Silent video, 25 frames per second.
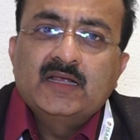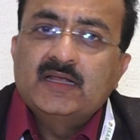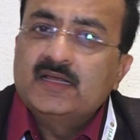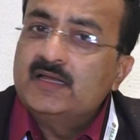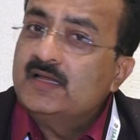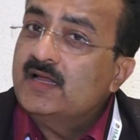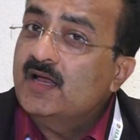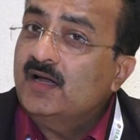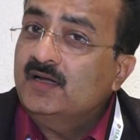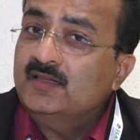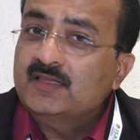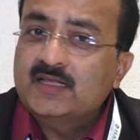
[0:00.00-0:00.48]

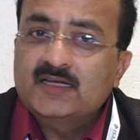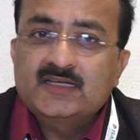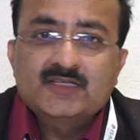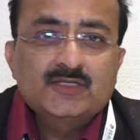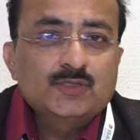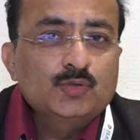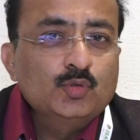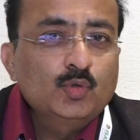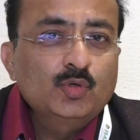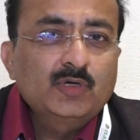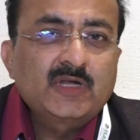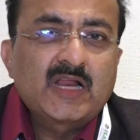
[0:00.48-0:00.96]
Here there
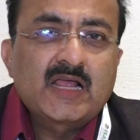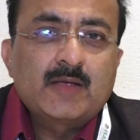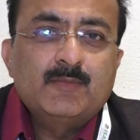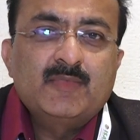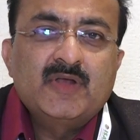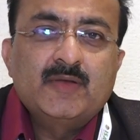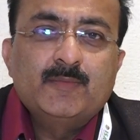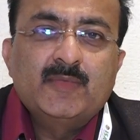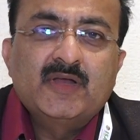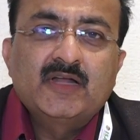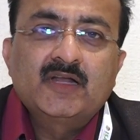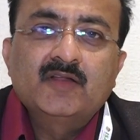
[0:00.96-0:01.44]
is no time
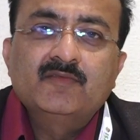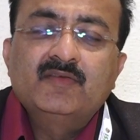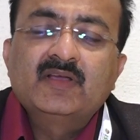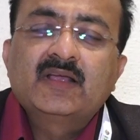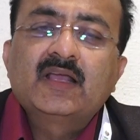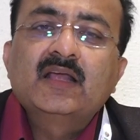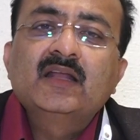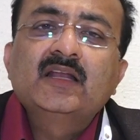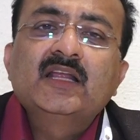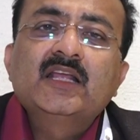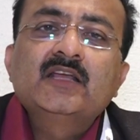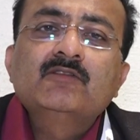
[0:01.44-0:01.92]
limit, we
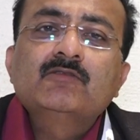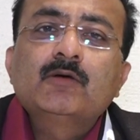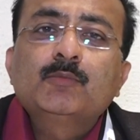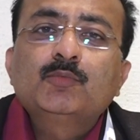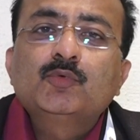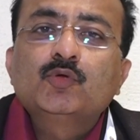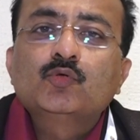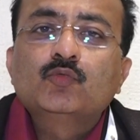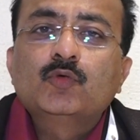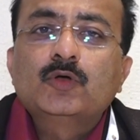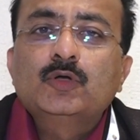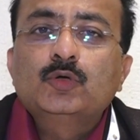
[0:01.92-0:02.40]
can give up
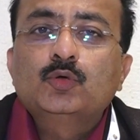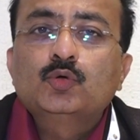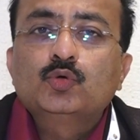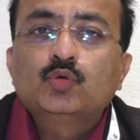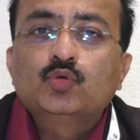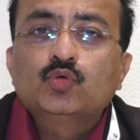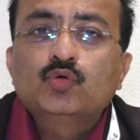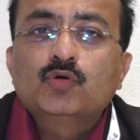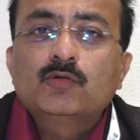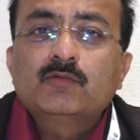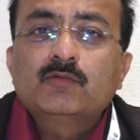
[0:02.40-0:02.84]
to 1 to 2